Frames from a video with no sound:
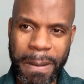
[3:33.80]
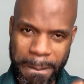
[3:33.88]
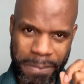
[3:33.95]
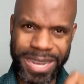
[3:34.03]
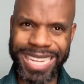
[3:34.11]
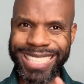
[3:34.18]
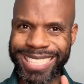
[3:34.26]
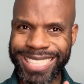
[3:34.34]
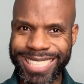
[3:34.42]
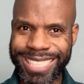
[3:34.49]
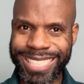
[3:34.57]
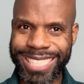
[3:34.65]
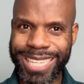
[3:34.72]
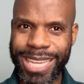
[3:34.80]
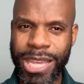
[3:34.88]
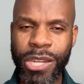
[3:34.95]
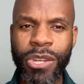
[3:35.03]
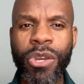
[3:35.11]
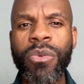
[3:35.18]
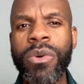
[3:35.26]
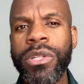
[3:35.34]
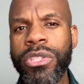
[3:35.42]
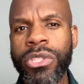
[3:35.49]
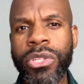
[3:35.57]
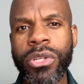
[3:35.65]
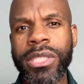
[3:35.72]
But Noah
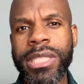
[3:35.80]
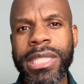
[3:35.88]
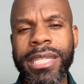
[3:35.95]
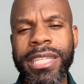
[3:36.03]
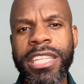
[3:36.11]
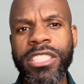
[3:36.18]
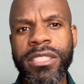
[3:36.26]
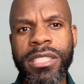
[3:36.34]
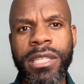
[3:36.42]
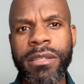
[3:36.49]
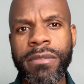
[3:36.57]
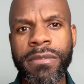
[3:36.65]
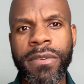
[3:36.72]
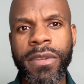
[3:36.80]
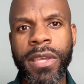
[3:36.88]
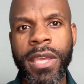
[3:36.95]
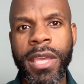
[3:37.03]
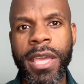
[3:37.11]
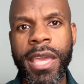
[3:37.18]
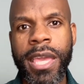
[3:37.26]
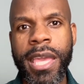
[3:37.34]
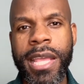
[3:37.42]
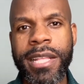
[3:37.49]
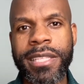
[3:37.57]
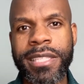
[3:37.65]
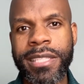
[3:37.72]
took the initiative
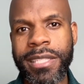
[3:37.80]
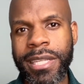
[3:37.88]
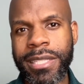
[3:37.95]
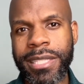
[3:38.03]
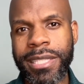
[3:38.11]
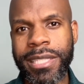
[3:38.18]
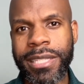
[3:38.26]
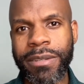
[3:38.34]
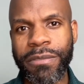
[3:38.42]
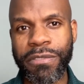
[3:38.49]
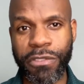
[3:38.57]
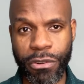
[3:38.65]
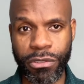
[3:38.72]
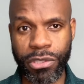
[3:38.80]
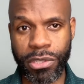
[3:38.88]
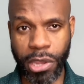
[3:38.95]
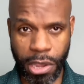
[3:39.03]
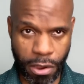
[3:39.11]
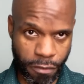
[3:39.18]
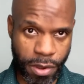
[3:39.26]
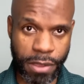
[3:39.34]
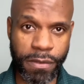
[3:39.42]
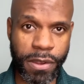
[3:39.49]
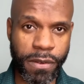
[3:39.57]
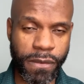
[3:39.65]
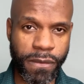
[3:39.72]
and sent first a
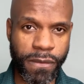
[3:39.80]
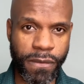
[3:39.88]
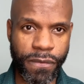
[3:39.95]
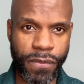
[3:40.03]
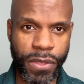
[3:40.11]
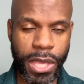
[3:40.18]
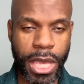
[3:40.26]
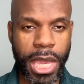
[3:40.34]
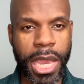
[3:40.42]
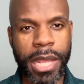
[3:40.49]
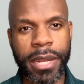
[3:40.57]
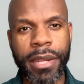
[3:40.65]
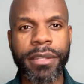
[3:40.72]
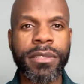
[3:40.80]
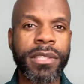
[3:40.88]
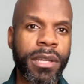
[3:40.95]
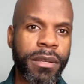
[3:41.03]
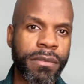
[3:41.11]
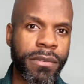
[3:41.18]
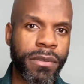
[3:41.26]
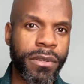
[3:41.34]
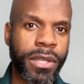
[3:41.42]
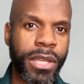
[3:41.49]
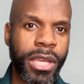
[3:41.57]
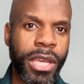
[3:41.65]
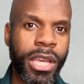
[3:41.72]
raven and then a dove
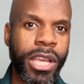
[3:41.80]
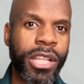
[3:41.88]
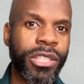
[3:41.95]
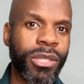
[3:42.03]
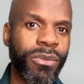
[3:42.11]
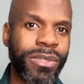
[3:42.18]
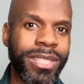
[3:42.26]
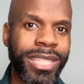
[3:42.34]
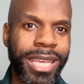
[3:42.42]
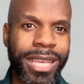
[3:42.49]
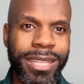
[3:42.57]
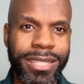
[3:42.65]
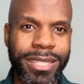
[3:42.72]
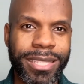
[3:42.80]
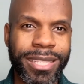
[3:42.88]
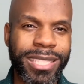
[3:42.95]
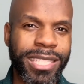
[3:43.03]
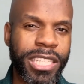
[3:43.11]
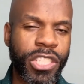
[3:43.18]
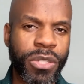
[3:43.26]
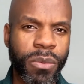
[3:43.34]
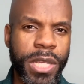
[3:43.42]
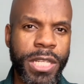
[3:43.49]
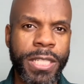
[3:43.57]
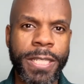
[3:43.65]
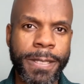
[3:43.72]
to test the
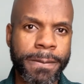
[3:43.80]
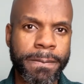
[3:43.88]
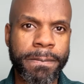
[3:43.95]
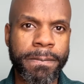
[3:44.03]
situation.